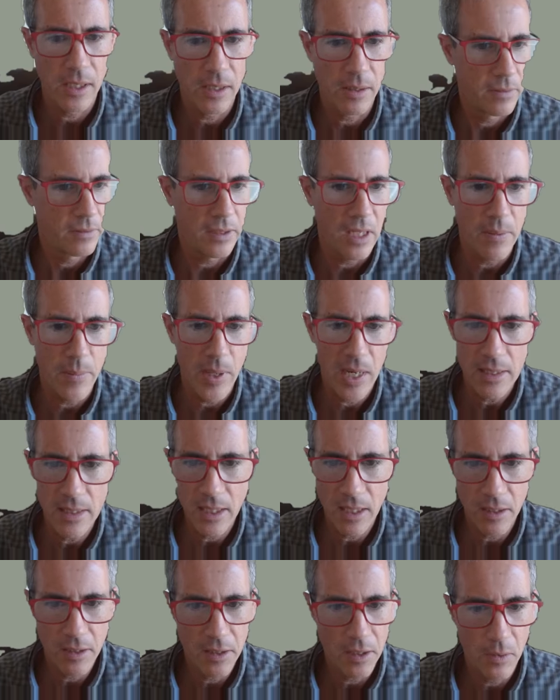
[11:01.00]
Same
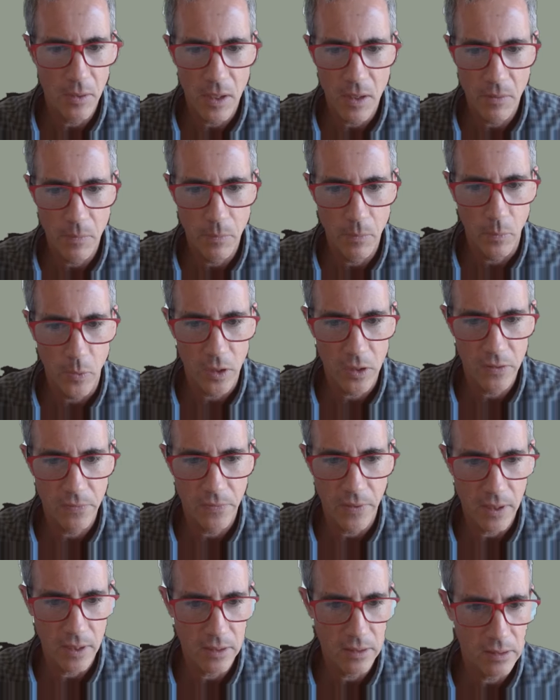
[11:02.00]
idea though, all works
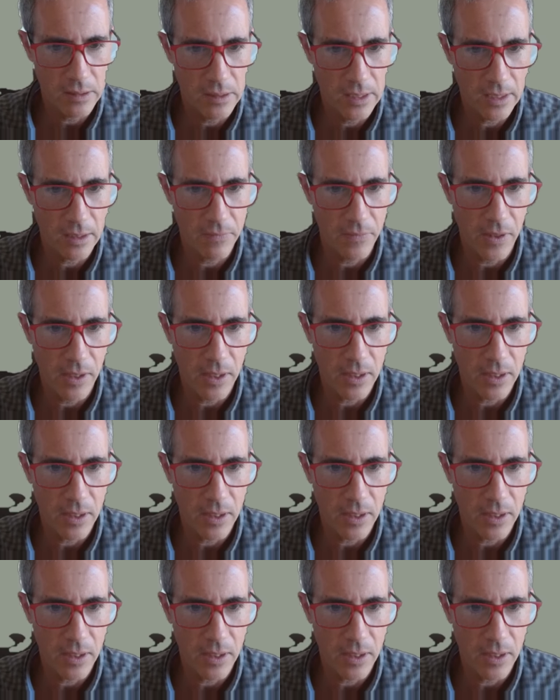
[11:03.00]
very slick, very